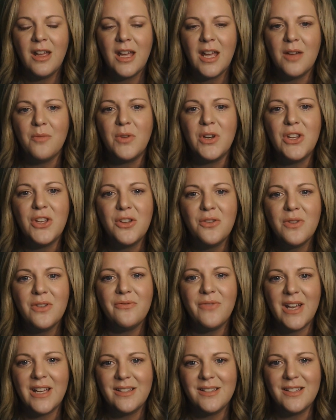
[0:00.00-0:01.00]
And when you
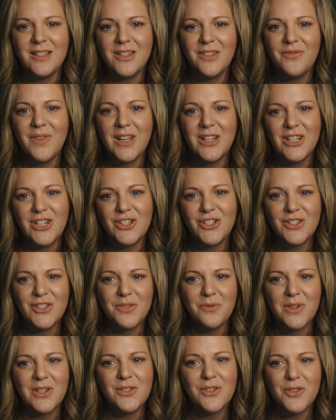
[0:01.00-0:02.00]
invest in the
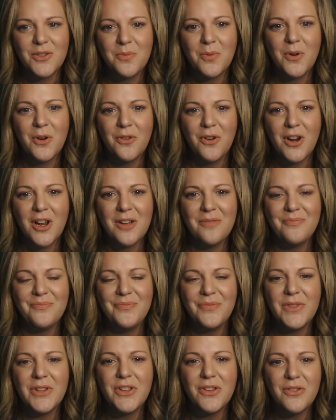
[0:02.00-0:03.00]
foundation's research program,
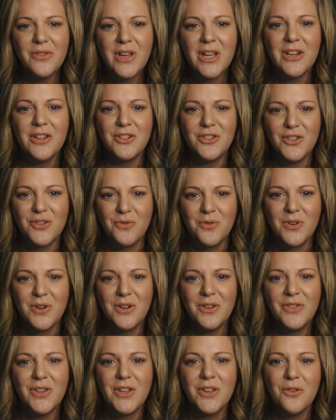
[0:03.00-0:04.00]
you can
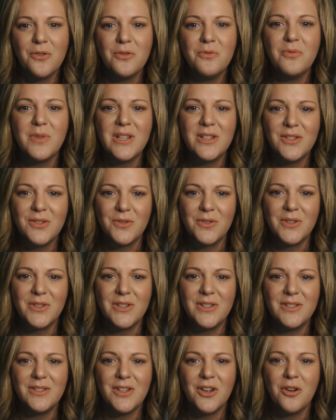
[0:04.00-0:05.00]
ensure that your
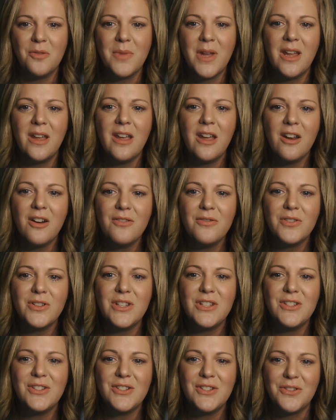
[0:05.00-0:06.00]
resources are being
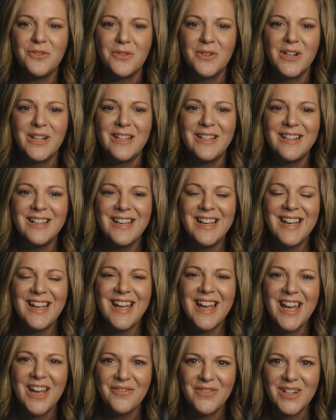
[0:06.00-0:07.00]
carefully stewarded
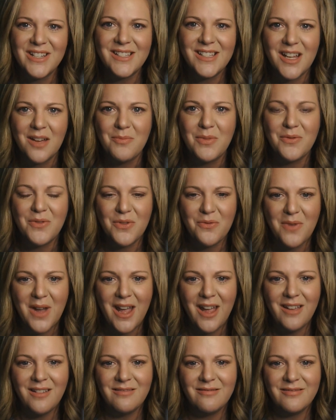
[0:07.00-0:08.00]
every step of the way.
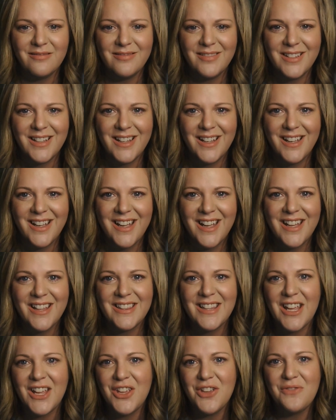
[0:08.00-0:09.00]

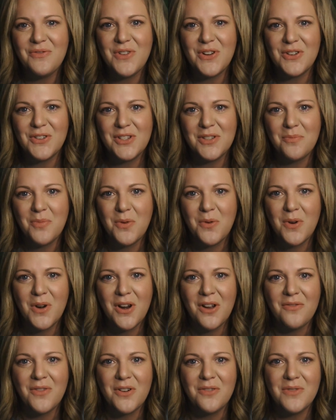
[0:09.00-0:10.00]
Thank you for your
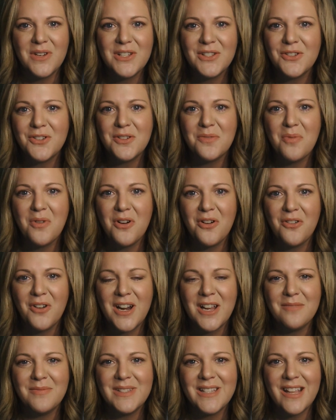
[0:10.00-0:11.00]
support of our research
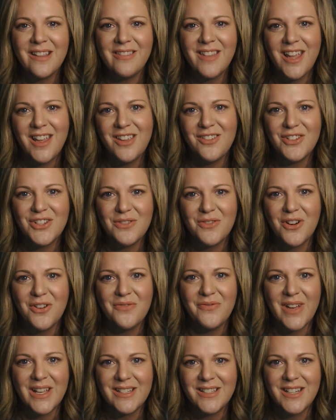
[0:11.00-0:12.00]
programs, and thank you to our
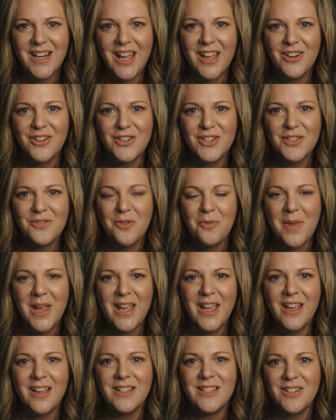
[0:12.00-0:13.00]
investigators for
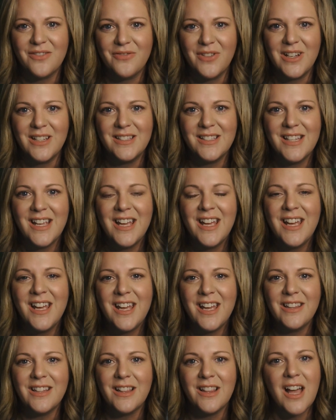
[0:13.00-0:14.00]
making a difference
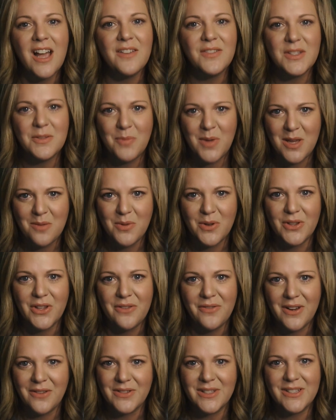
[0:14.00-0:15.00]
in the lives of people
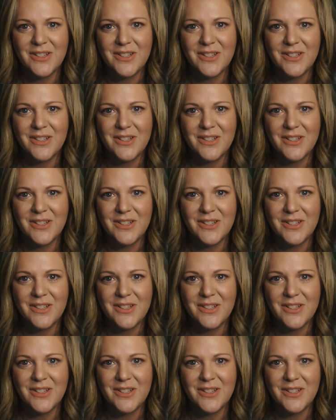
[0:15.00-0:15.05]
living with